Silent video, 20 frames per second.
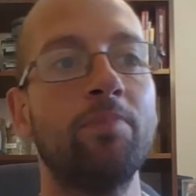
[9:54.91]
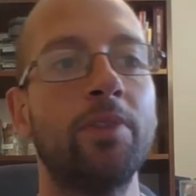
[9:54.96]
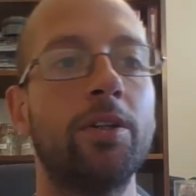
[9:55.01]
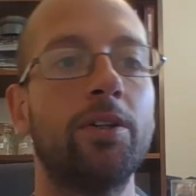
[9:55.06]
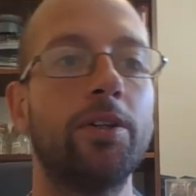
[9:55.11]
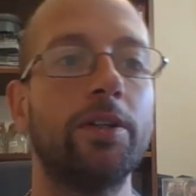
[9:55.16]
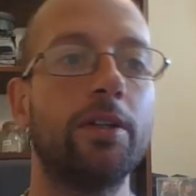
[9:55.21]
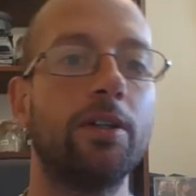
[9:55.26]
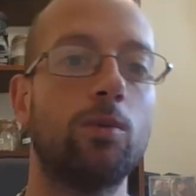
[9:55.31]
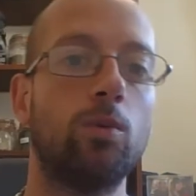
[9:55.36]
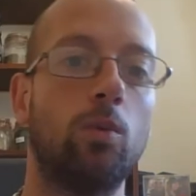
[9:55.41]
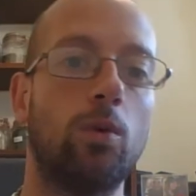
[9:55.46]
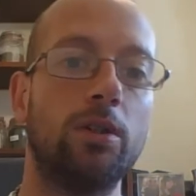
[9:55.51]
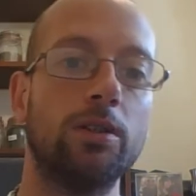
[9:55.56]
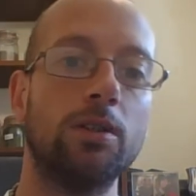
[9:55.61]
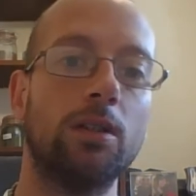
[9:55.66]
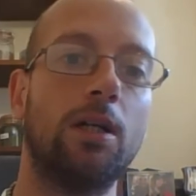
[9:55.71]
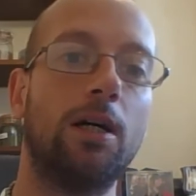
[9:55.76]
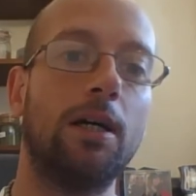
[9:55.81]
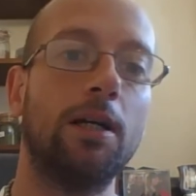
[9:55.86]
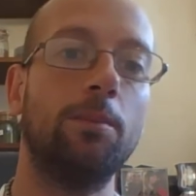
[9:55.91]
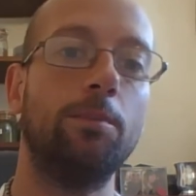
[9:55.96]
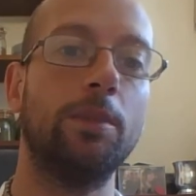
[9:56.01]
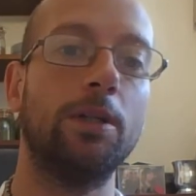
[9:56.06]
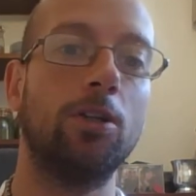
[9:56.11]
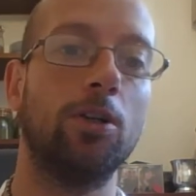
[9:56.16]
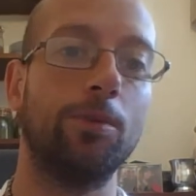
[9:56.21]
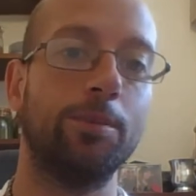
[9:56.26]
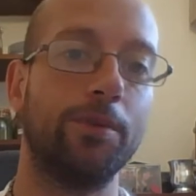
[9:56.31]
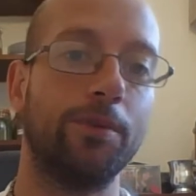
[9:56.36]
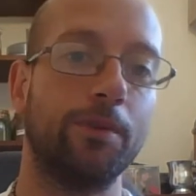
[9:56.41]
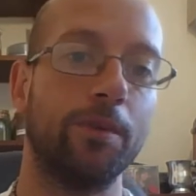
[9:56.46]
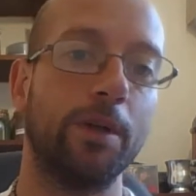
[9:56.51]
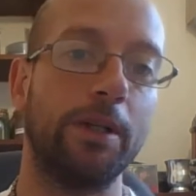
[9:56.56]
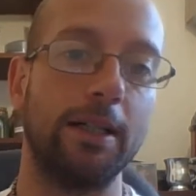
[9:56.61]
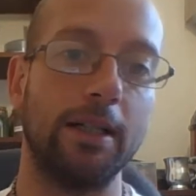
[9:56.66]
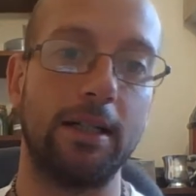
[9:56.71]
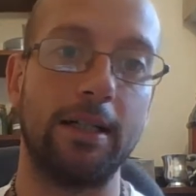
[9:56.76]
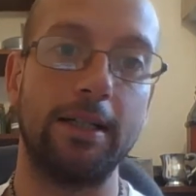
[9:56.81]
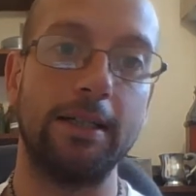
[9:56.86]
So this one line becomes
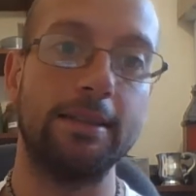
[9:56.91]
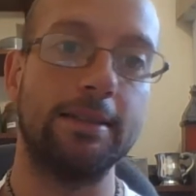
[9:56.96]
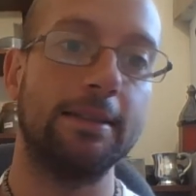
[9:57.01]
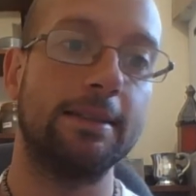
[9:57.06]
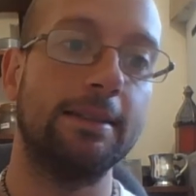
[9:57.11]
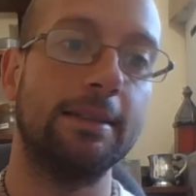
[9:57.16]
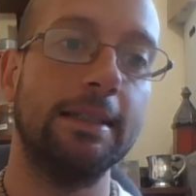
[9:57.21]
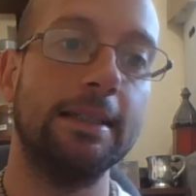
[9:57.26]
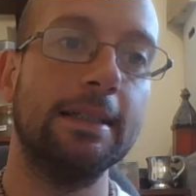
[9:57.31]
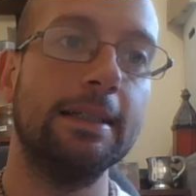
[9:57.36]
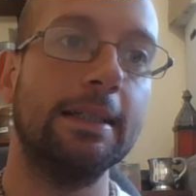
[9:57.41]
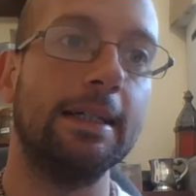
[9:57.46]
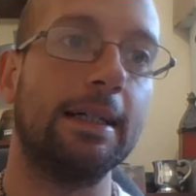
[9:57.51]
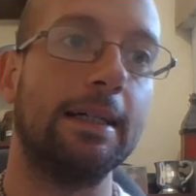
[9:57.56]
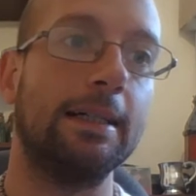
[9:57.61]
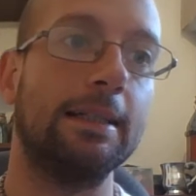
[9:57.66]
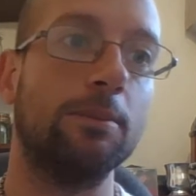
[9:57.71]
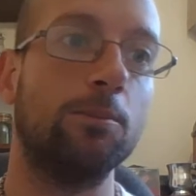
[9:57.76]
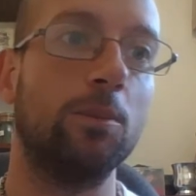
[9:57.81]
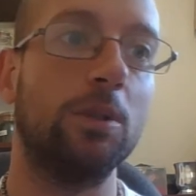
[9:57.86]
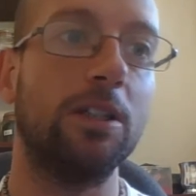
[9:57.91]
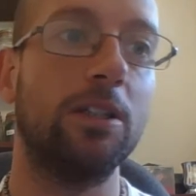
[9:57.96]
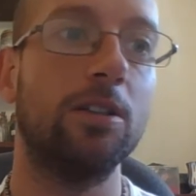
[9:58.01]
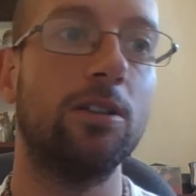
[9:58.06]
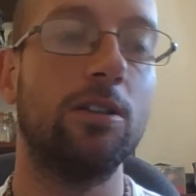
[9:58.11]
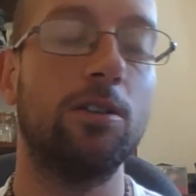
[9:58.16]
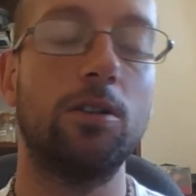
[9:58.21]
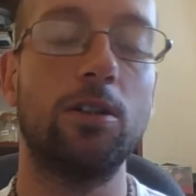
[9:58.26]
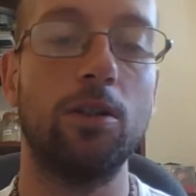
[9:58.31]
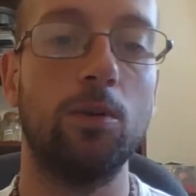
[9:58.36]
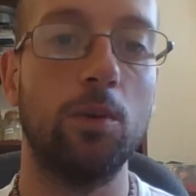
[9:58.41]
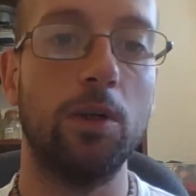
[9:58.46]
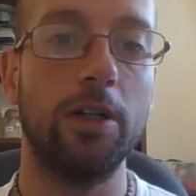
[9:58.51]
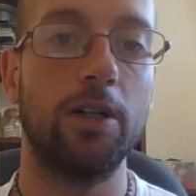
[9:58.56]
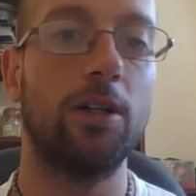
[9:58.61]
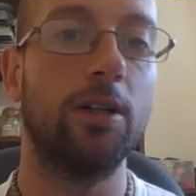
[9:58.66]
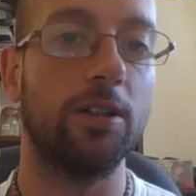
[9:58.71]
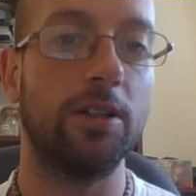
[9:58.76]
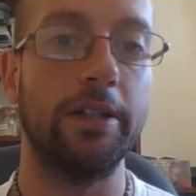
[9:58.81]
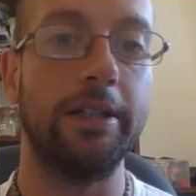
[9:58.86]
three lines, and we're just going to
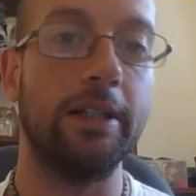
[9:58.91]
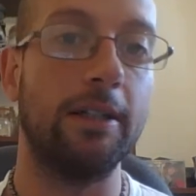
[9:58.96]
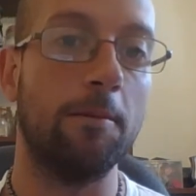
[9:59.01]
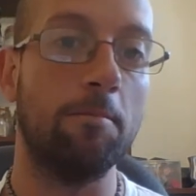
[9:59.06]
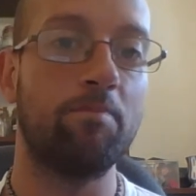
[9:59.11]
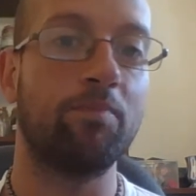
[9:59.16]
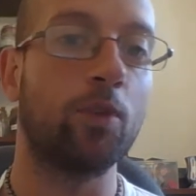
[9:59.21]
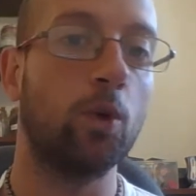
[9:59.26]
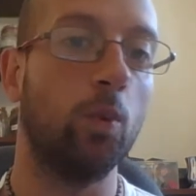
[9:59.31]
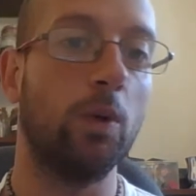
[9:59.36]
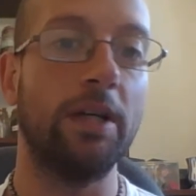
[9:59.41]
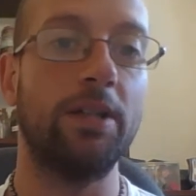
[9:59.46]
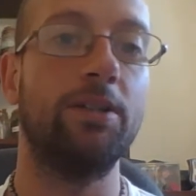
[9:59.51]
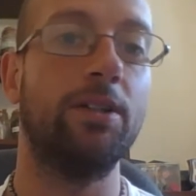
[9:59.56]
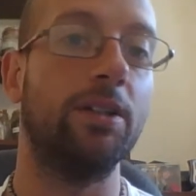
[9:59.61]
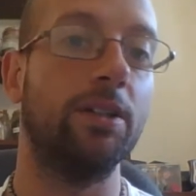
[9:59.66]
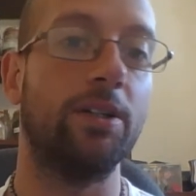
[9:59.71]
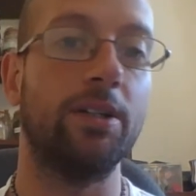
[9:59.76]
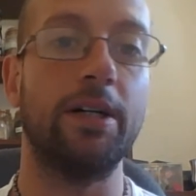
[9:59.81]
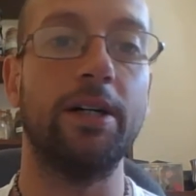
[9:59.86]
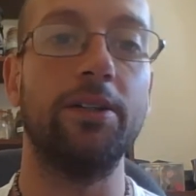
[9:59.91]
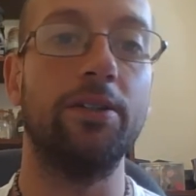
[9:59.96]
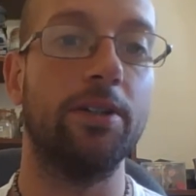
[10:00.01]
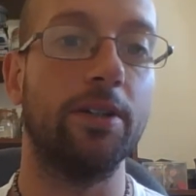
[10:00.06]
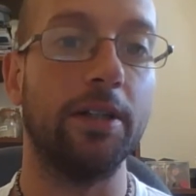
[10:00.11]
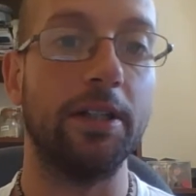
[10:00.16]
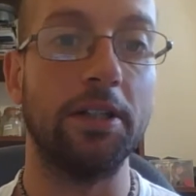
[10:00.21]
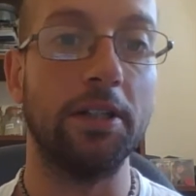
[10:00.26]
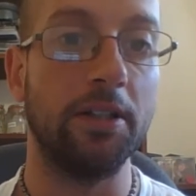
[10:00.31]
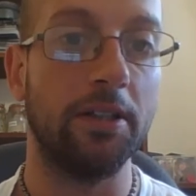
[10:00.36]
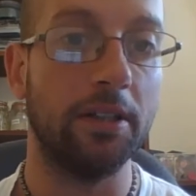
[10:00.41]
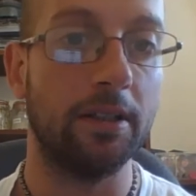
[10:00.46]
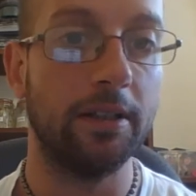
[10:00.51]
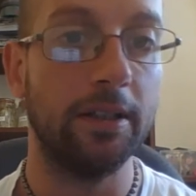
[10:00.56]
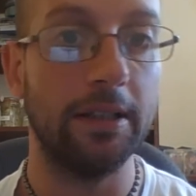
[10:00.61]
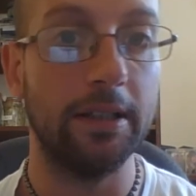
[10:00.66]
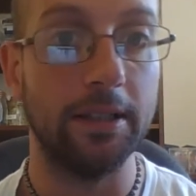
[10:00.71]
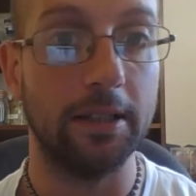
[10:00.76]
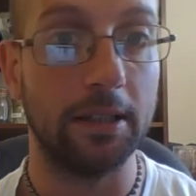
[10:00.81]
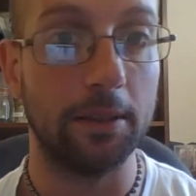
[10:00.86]
work on the western side, so the
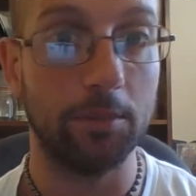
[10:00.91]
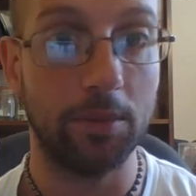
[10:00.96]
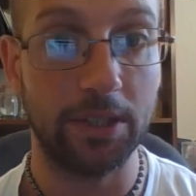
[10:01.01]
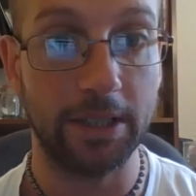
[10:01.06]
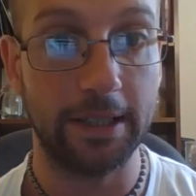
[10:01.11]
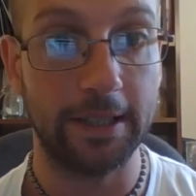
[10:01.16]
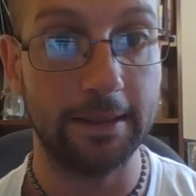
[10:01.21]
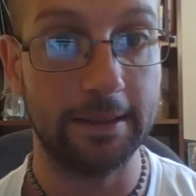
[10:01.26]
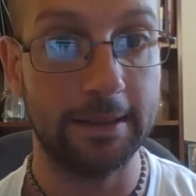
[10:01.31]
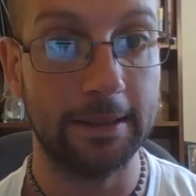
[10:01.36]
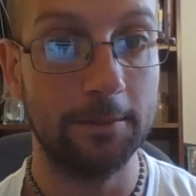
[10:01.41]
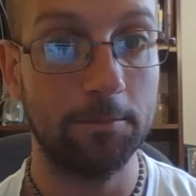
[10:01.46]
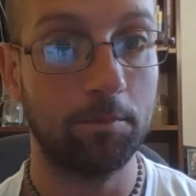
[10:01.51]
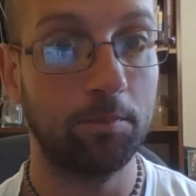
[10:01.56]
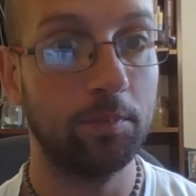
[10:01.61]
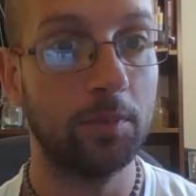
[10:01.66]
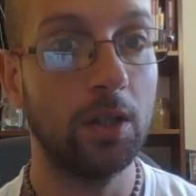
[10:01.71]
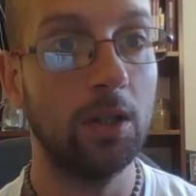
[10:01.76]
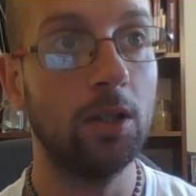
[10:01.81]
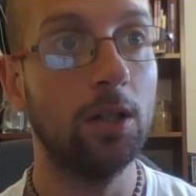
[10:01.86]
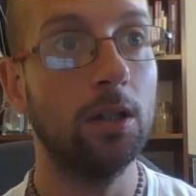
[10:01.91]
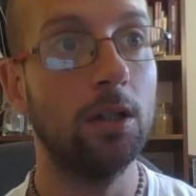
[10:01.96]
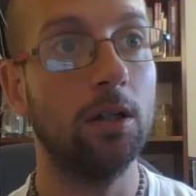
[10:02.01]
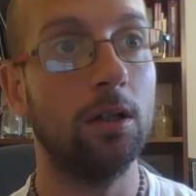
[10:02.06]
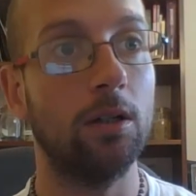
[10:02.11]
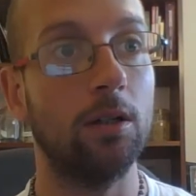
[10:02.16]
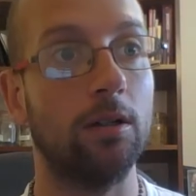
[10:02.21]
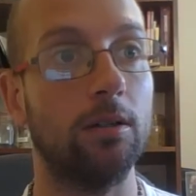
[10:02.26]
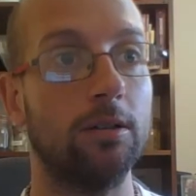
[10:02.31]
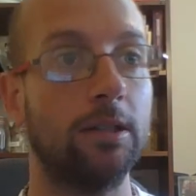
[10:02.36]
Egypt side now. All